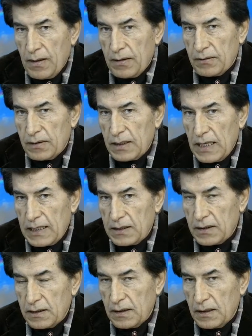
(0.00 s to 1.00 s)
that
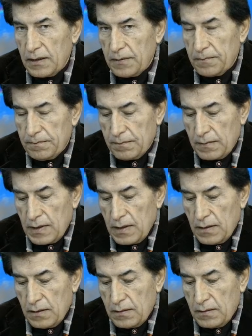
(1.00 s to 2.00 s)
um,
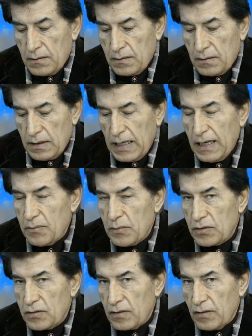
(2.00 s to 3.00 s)

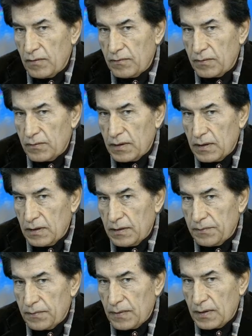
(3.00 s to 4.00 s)
element of um,